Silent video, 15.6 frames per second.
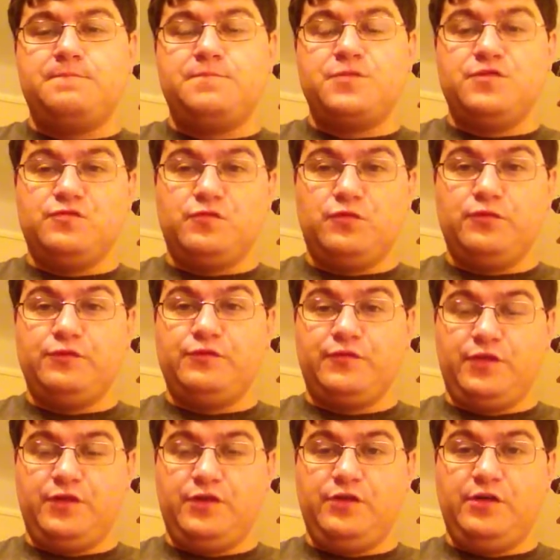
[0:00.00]
the rules for
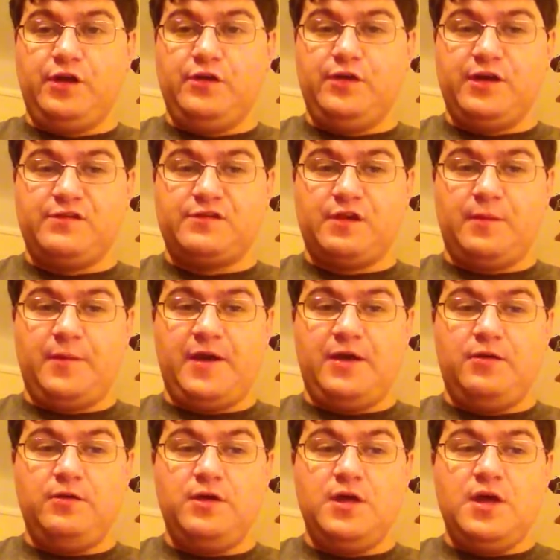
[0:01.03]
the new codex come
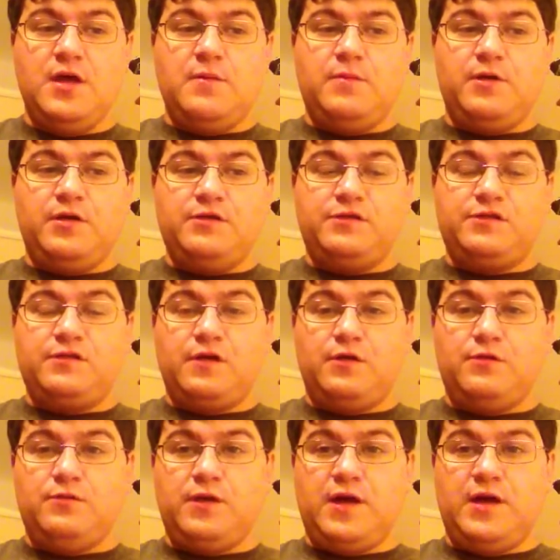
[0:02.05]
out. But so
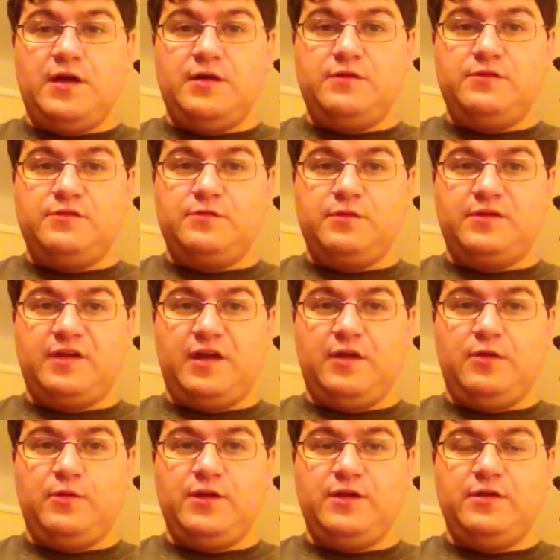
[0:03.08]
just want to take
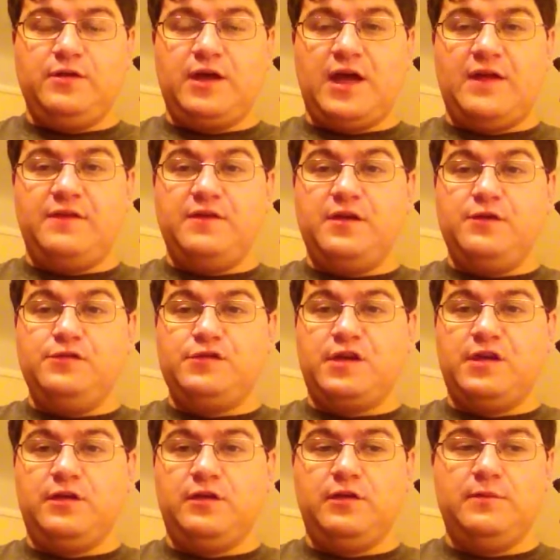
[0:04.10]
a quick look at the
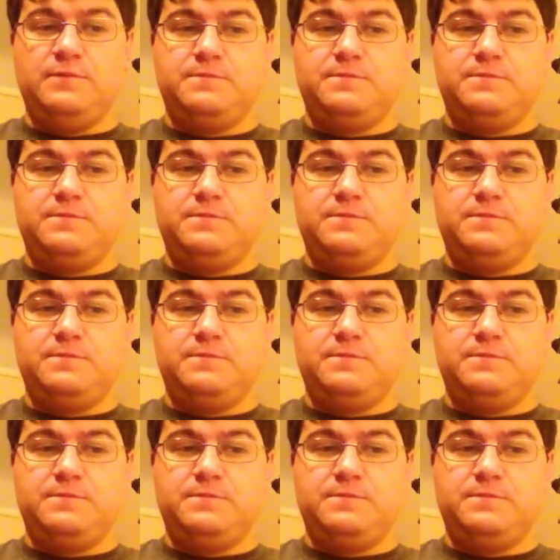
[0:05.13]
Ghostkeel.